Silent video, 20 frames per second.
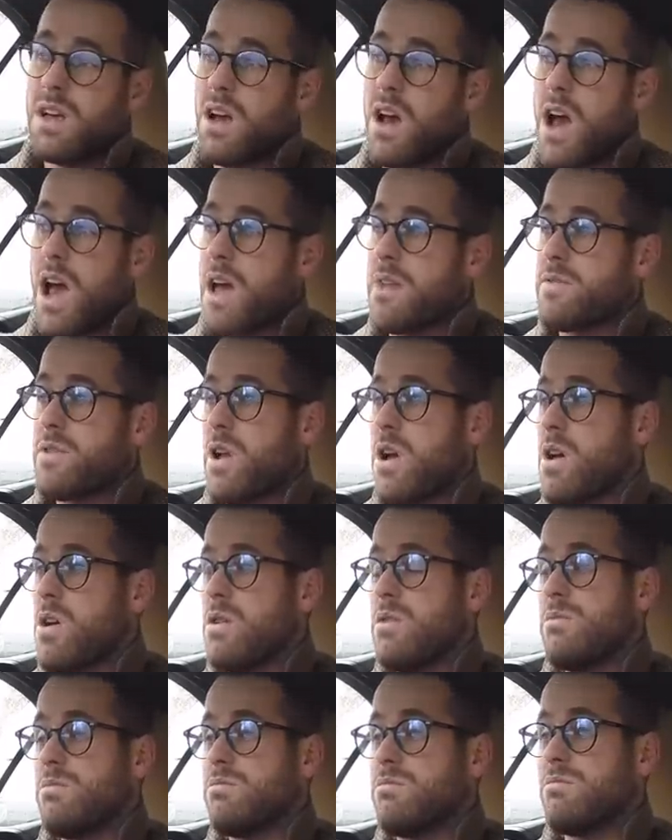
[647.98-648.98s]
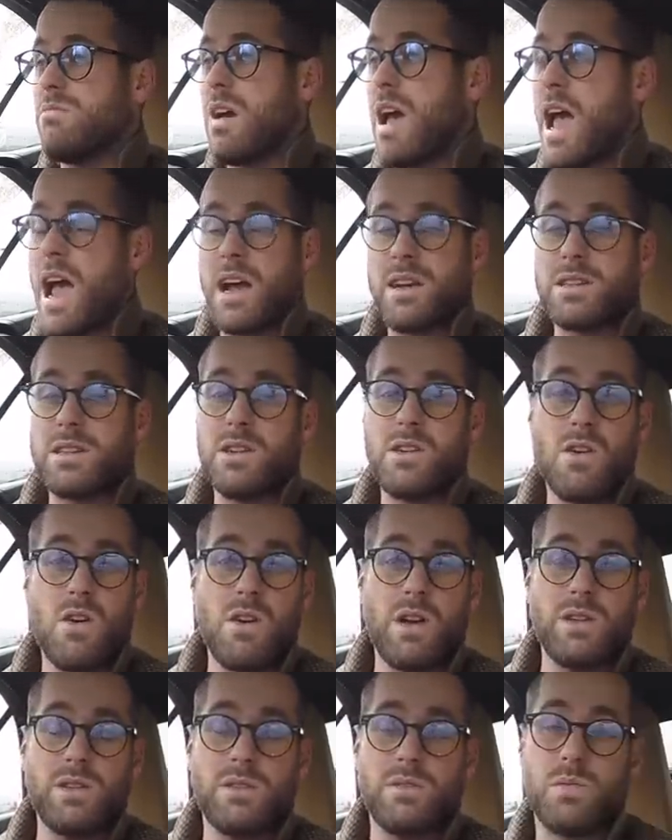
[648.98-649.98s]
I have no axe to
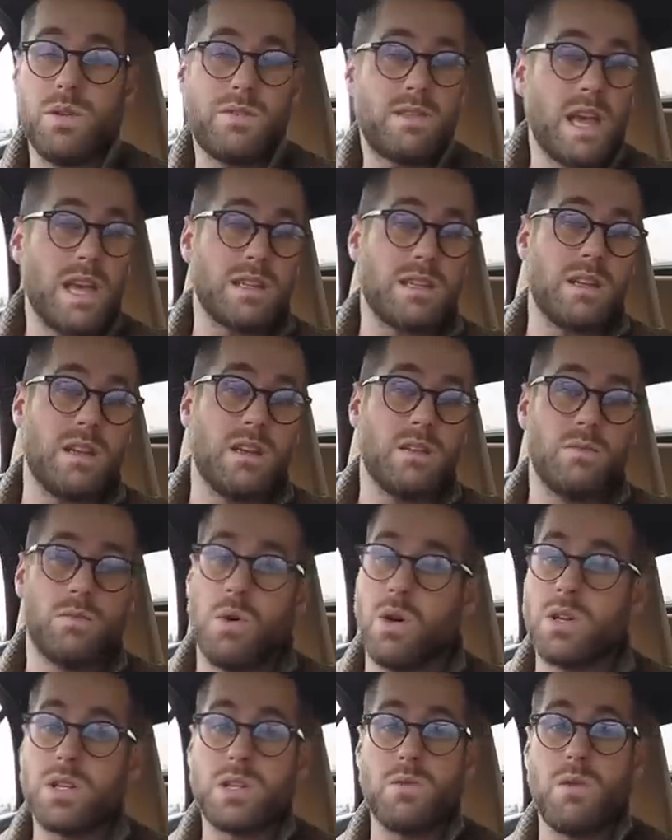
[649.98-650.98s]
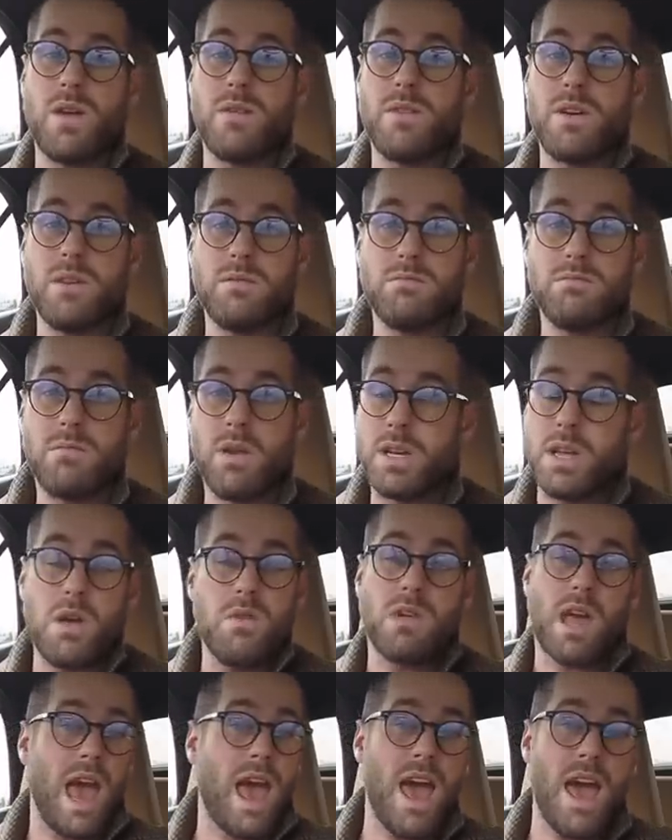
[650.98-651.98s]
grind with Tesla whatsoever. I
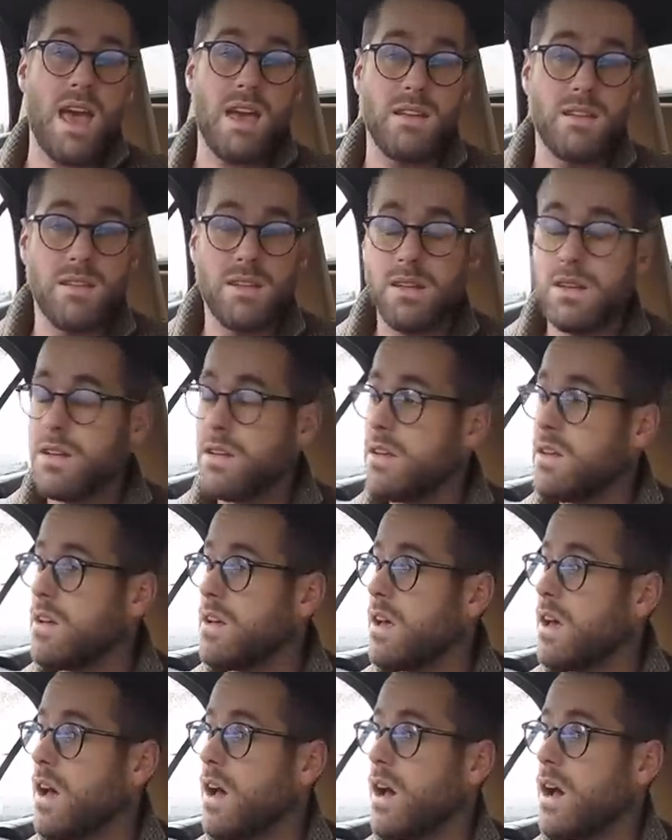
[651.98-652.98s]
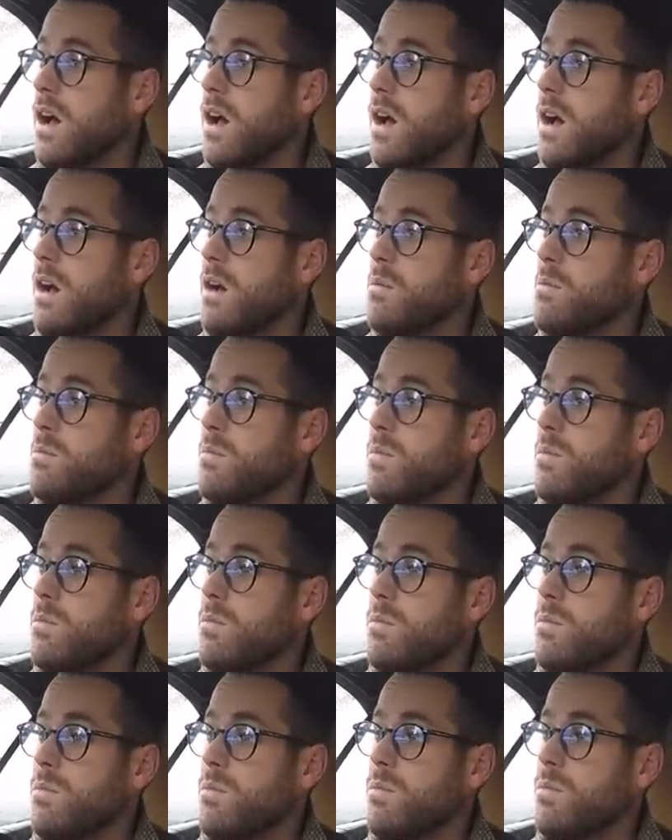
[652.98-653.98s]
don't care. Um,
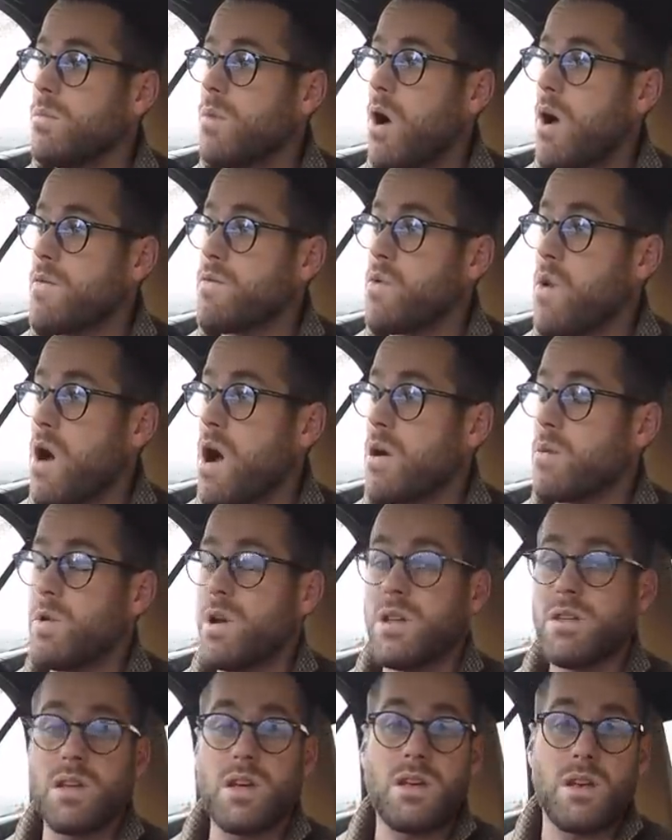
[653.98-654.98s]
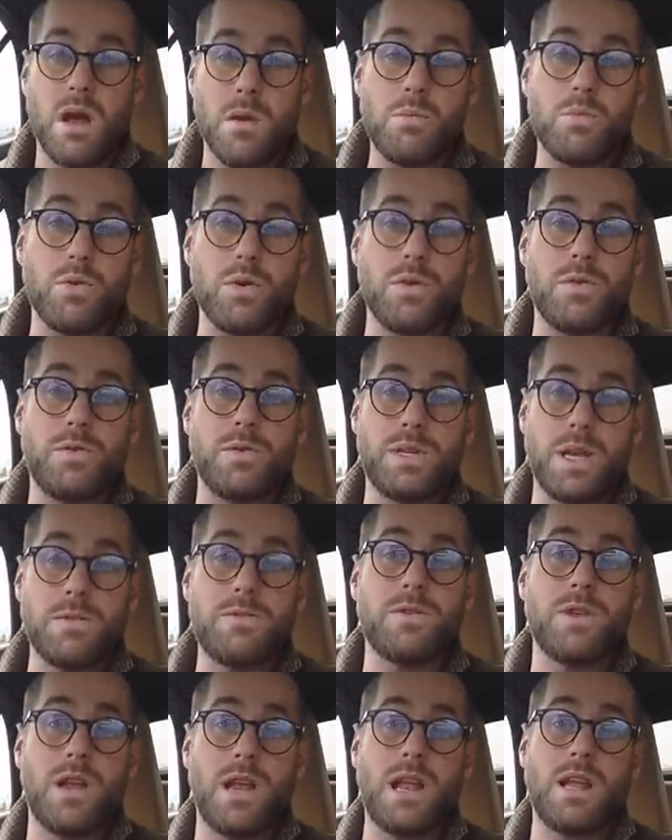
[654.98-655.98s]
I've worked with a number of
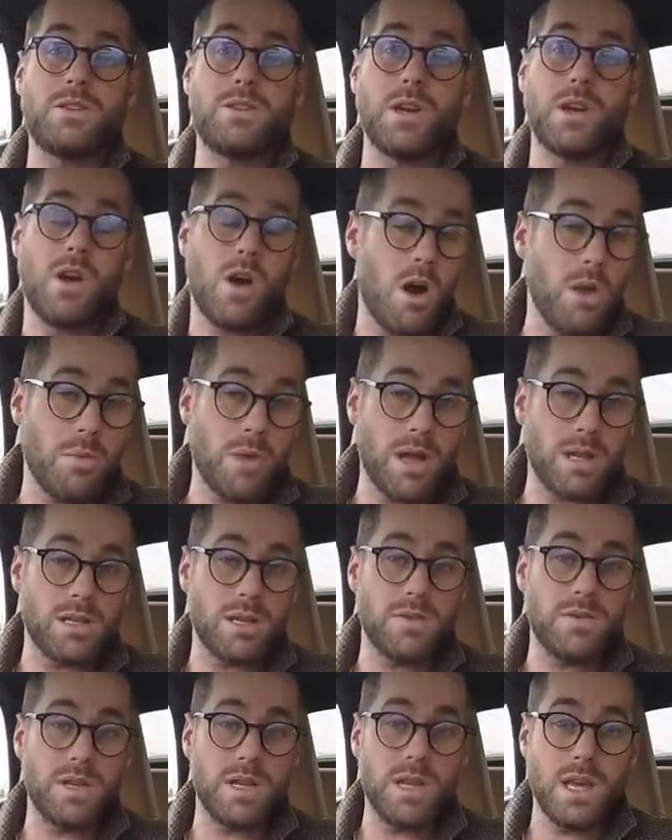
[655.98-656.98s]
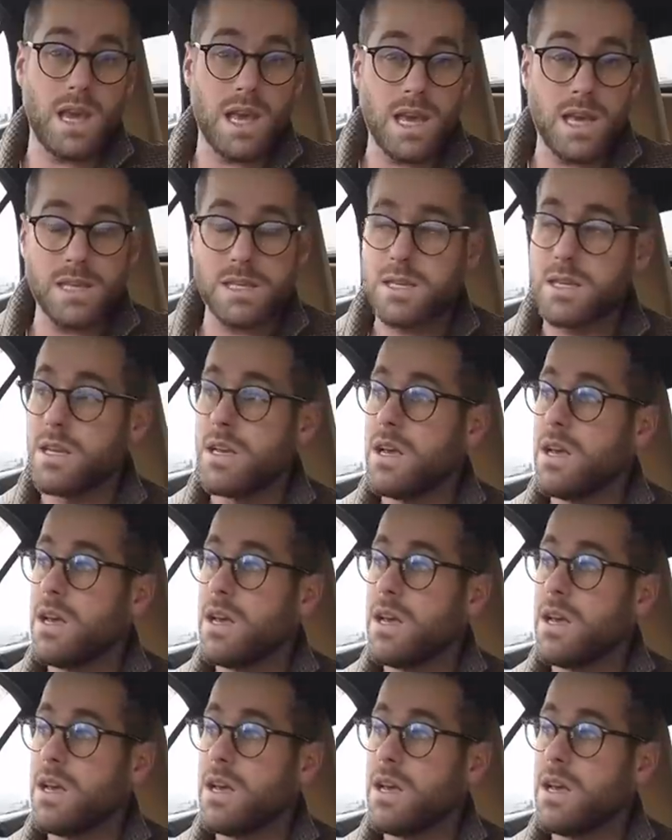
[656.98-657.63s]
different electric car brands over the years.